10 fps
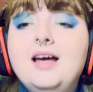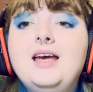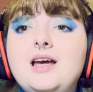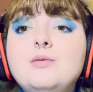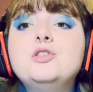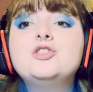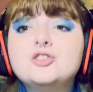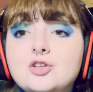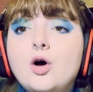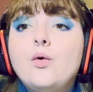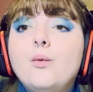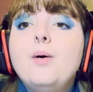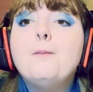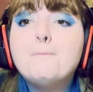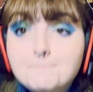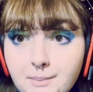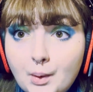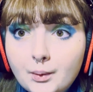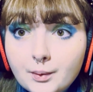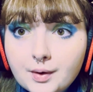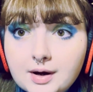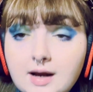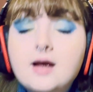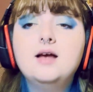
It was so boring.